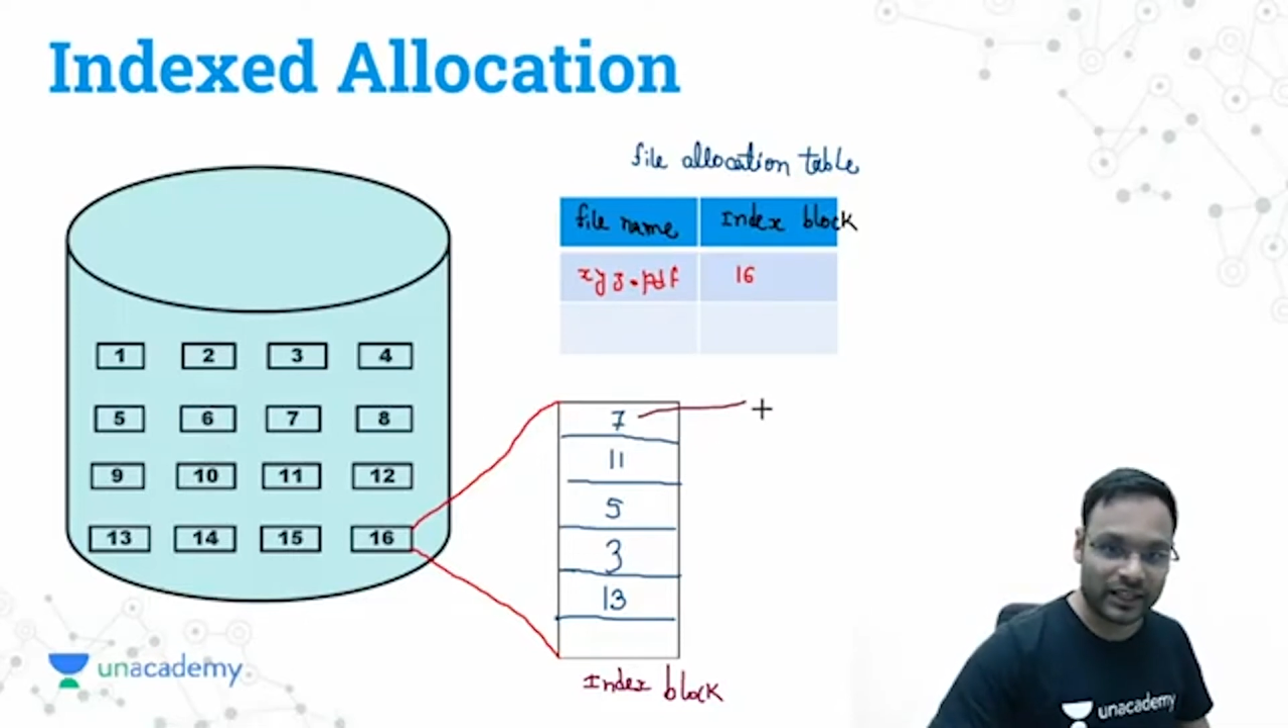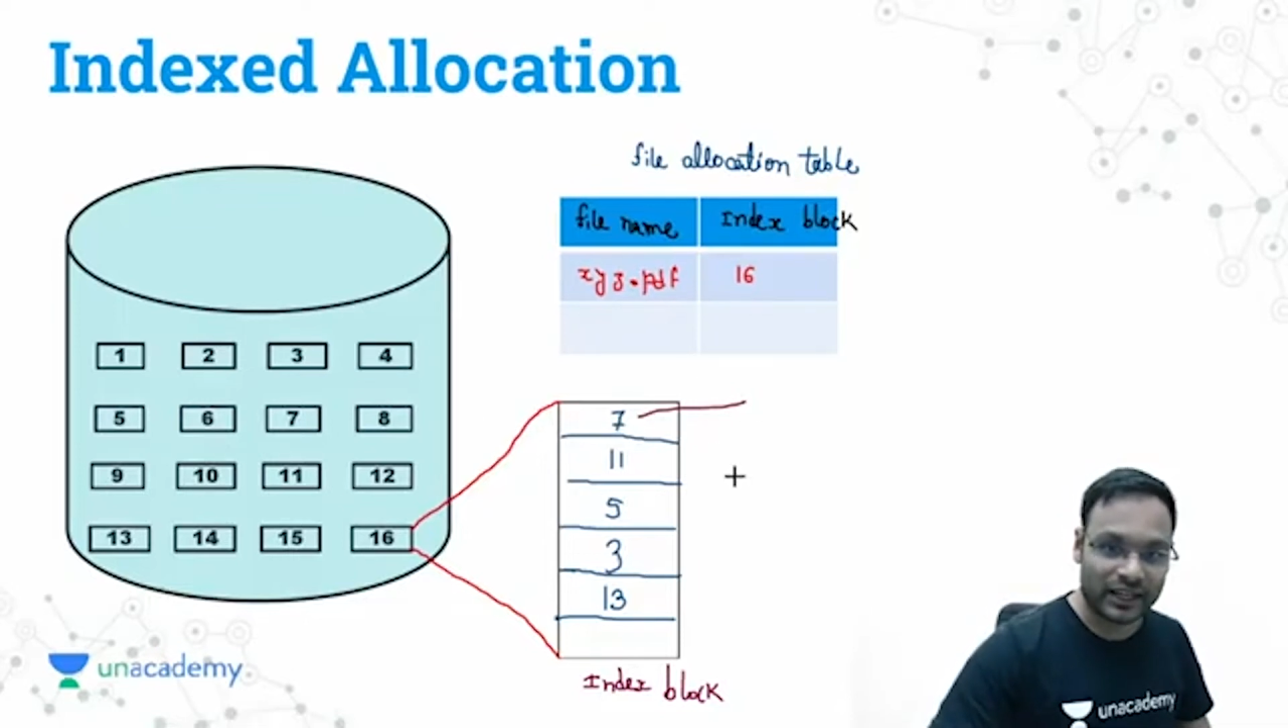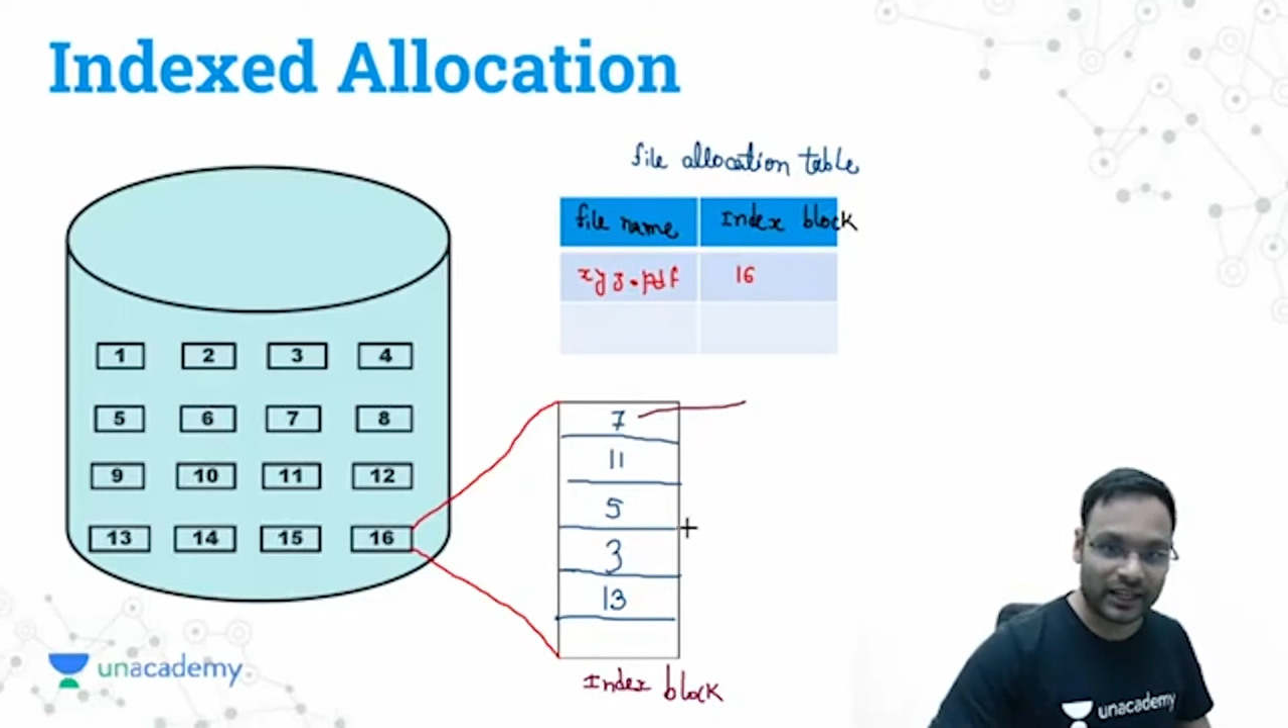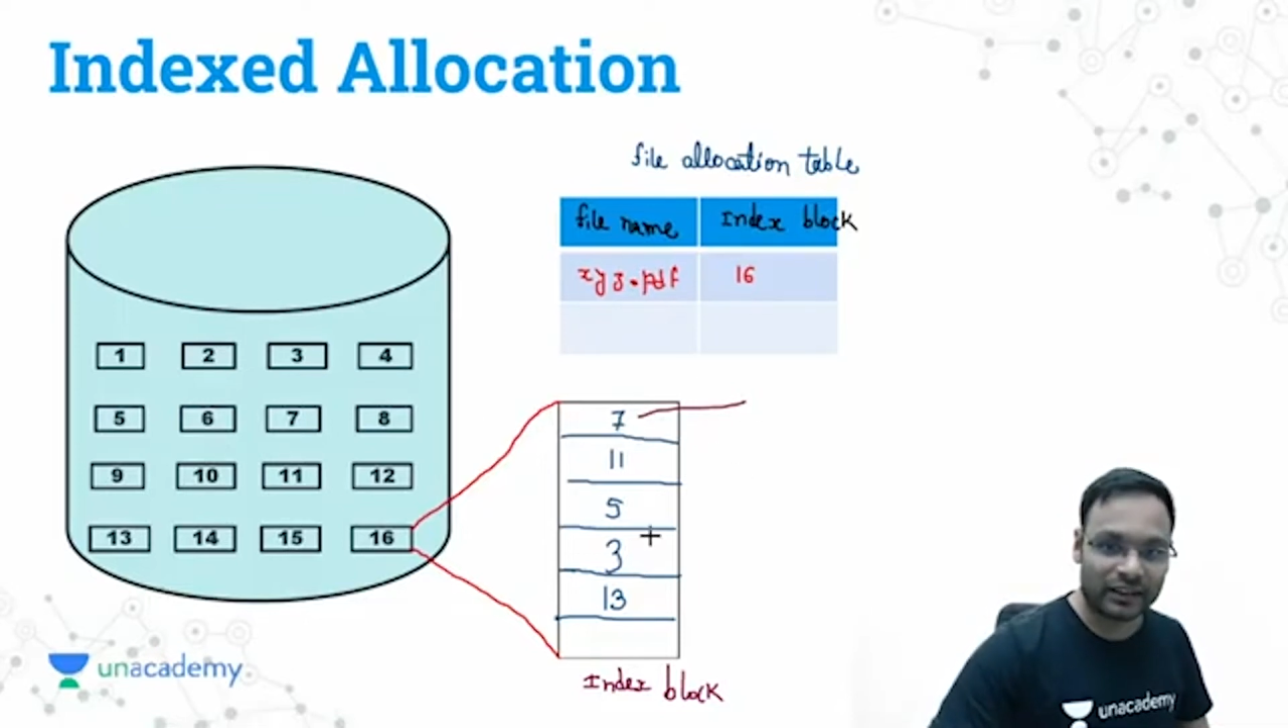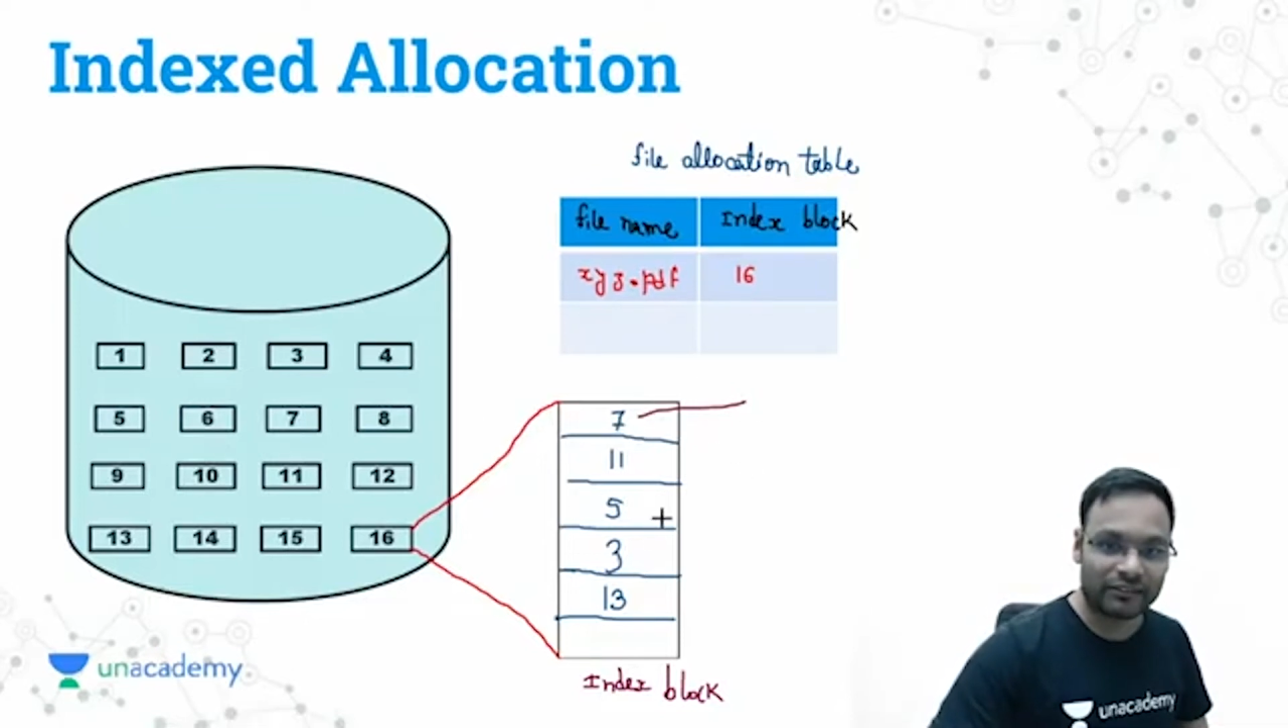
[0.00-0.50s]

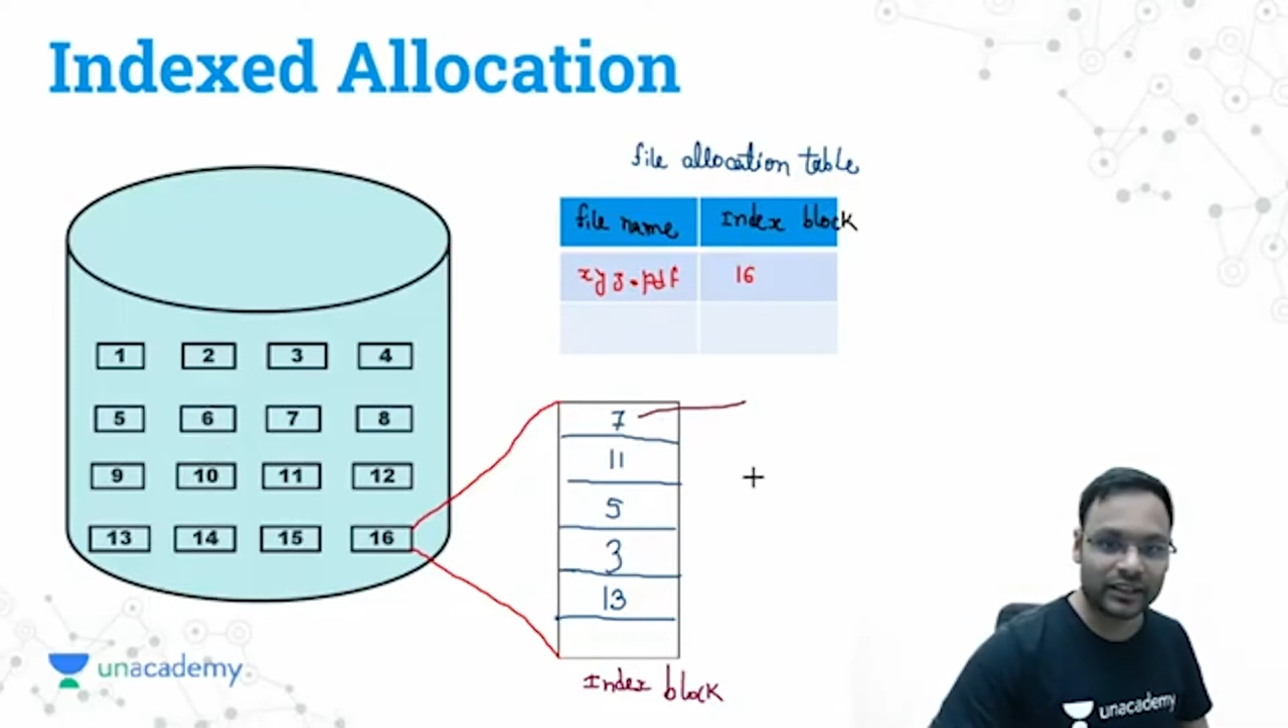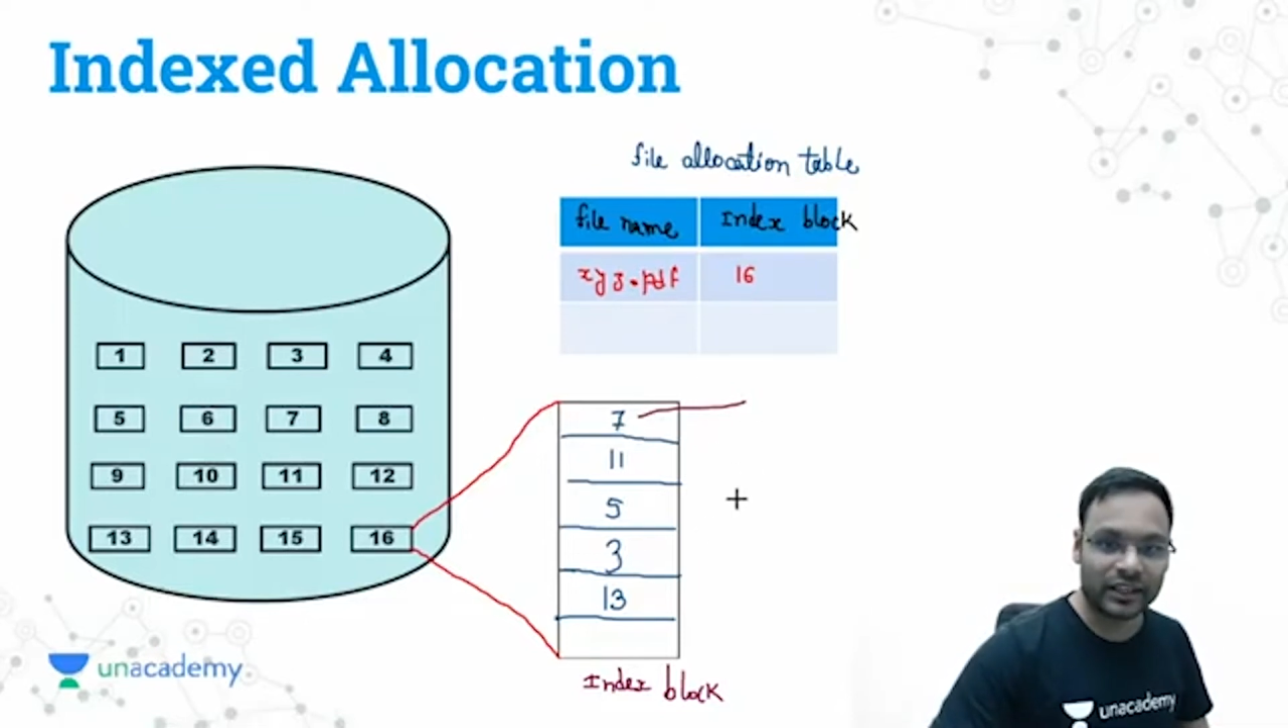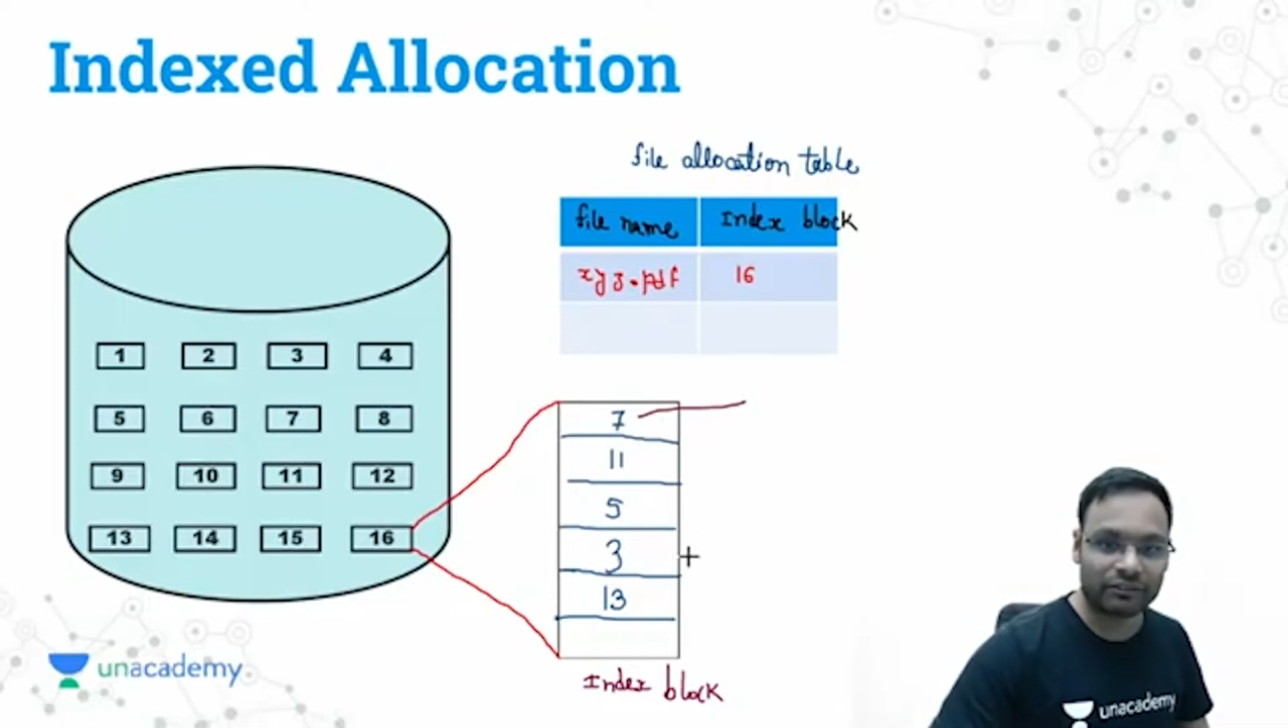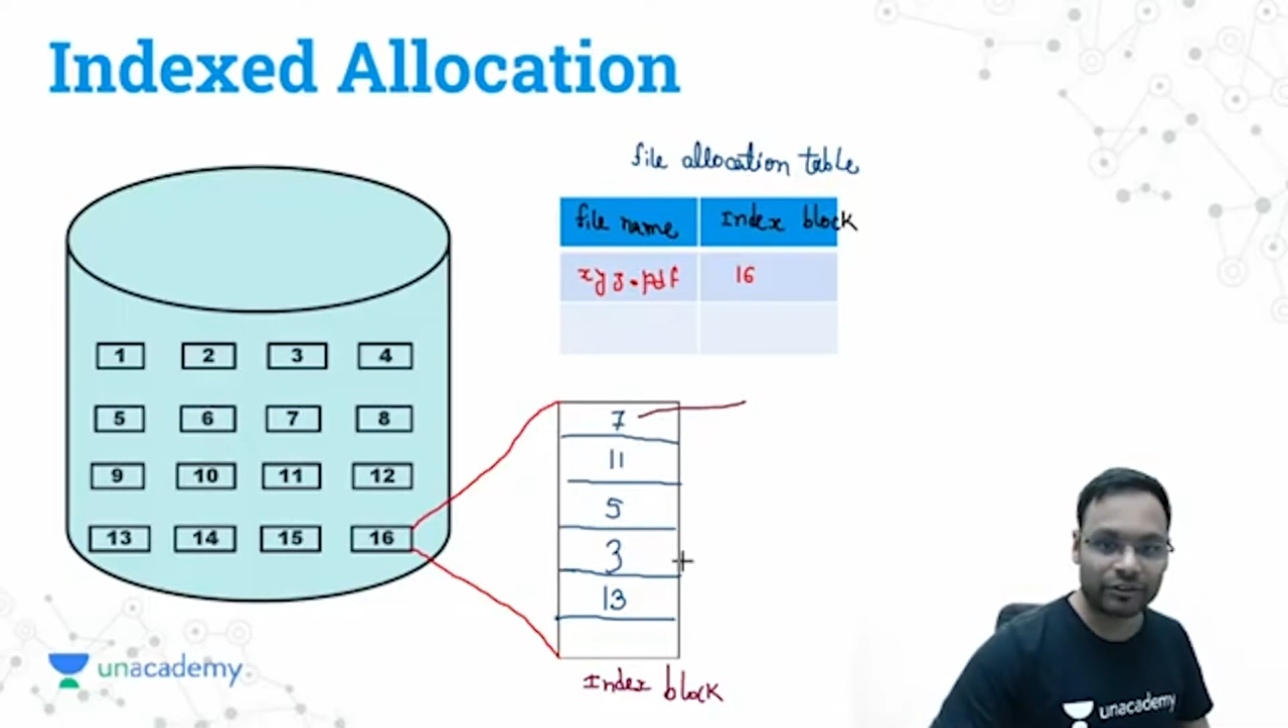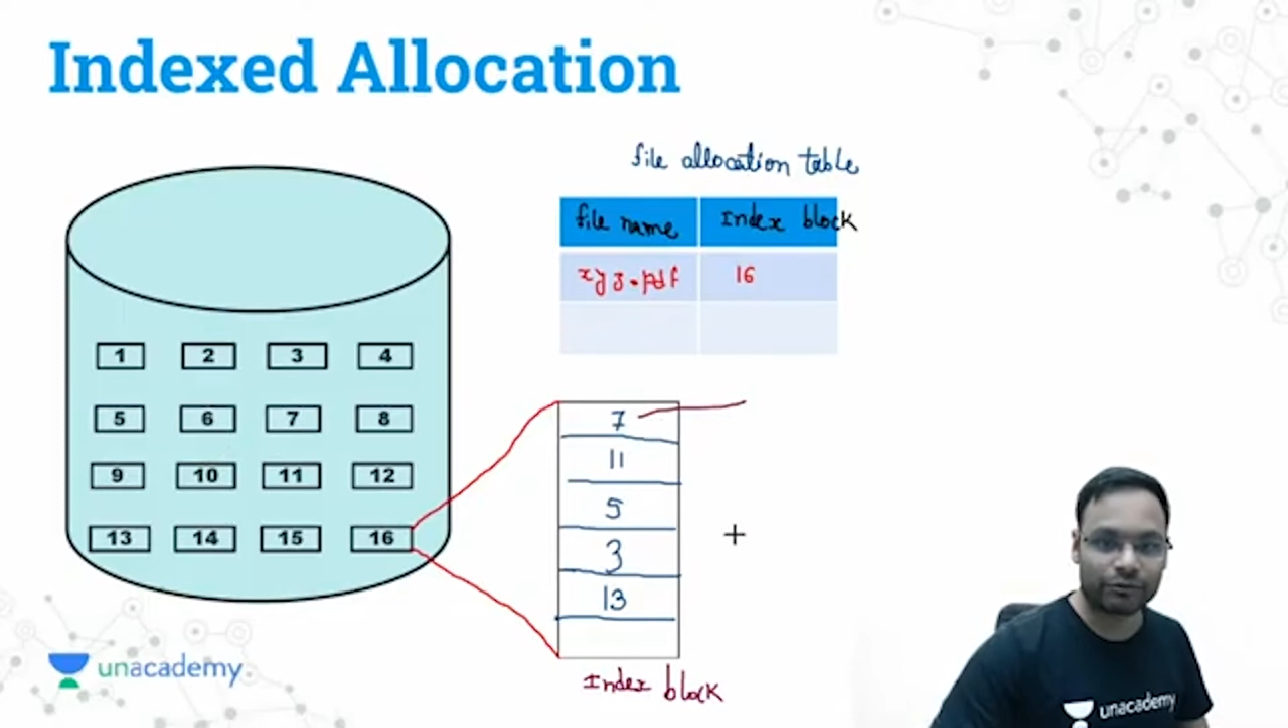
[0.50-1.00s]
then 11th,
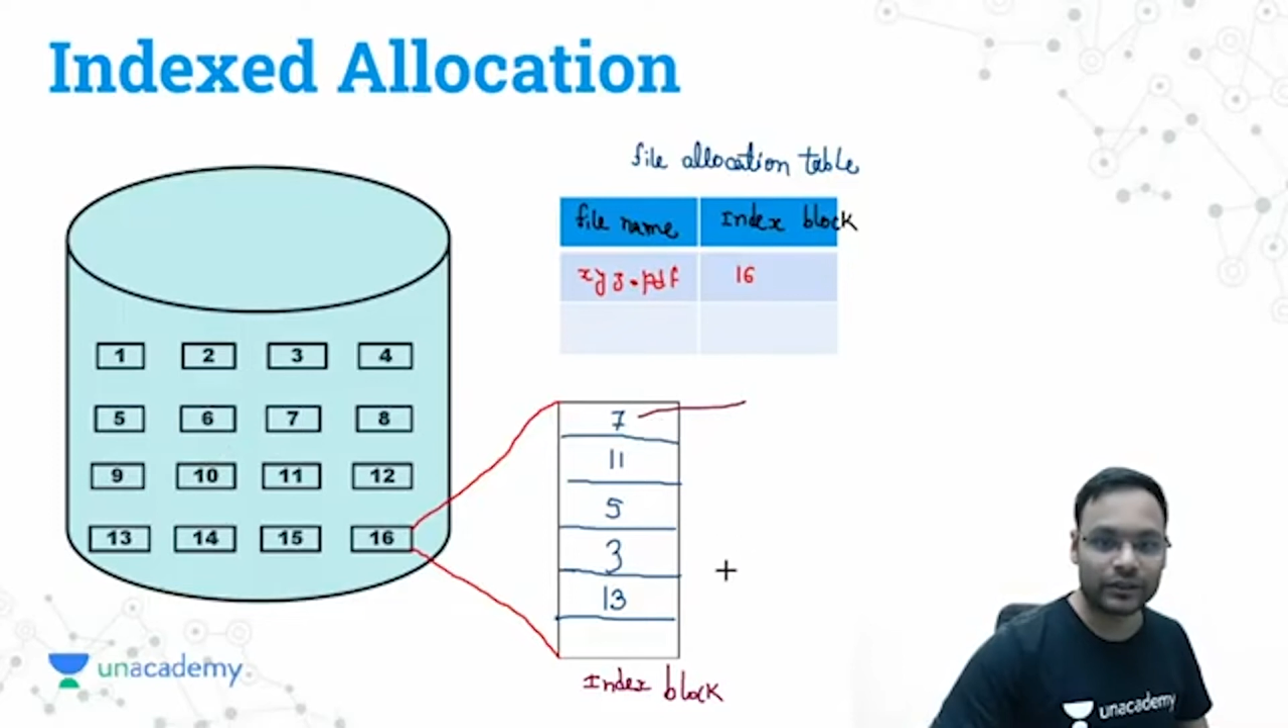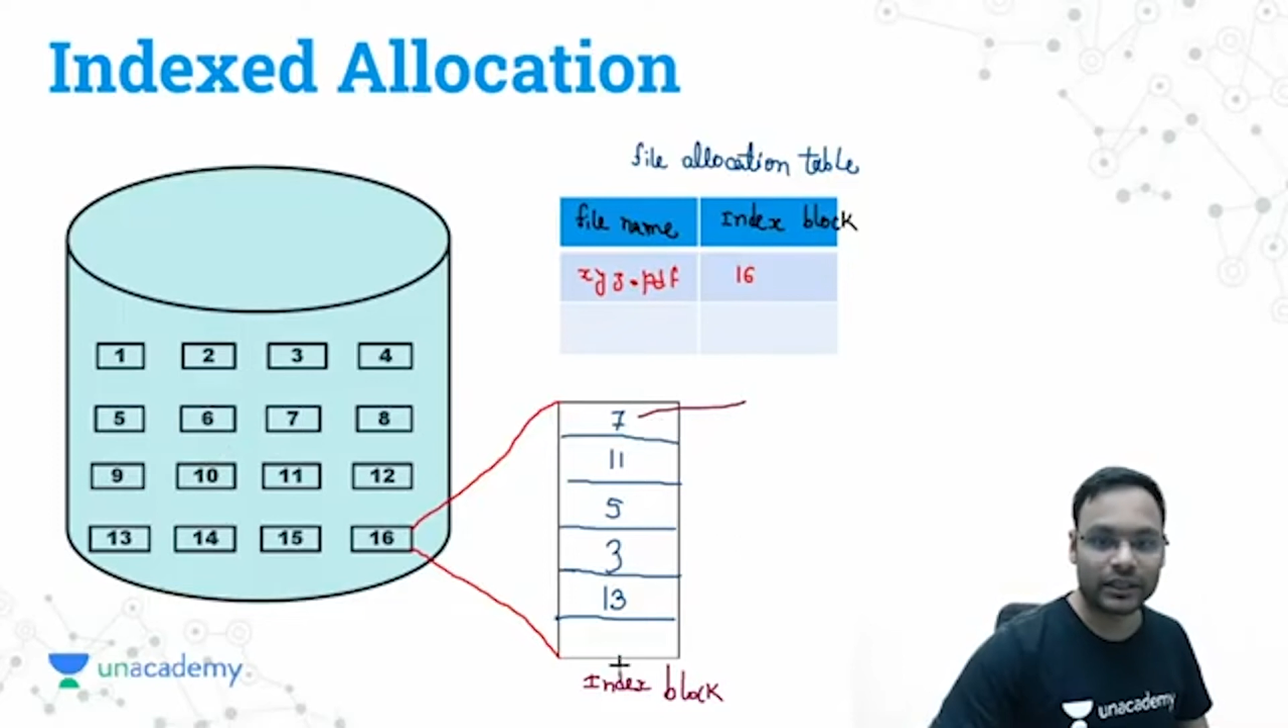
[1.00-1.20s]
then 5th,